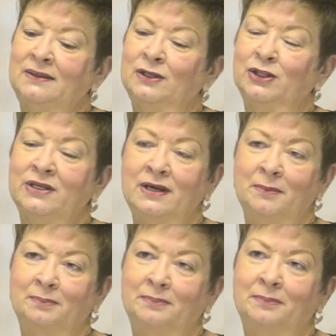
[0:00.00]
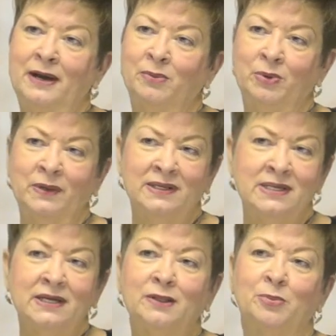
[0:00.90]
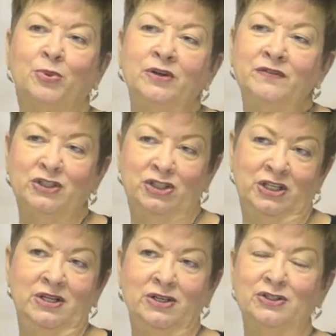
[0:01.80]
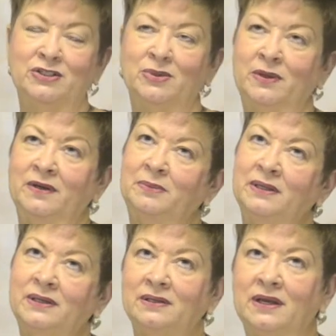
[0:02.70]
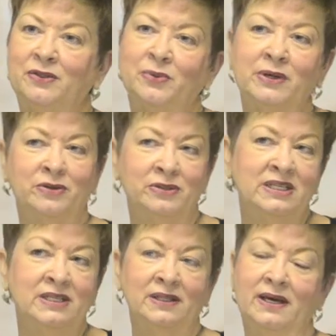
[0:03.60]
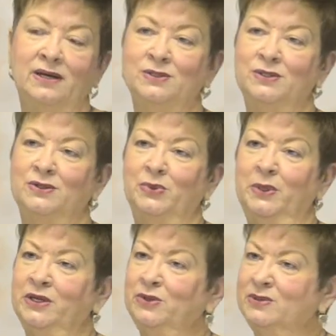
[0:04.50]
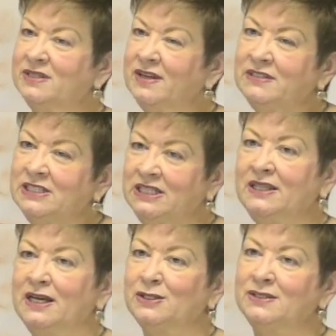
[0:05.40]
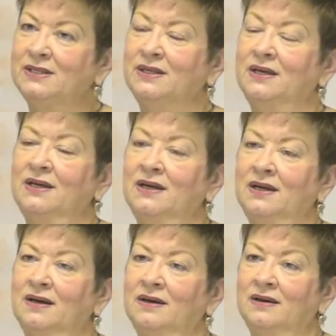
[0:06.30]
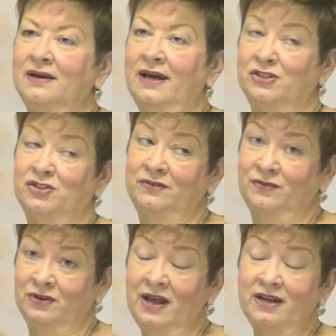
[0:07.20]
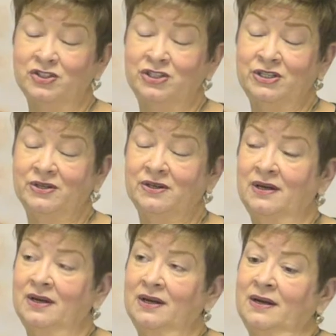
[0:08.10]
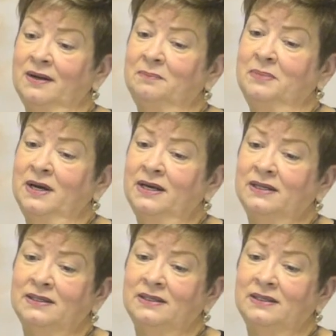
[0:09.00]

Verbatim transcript: looking at back what we had done in the previous years, we had been like three hundred ten thousand, three hundred seventeen thousand, uh, actually for last year, but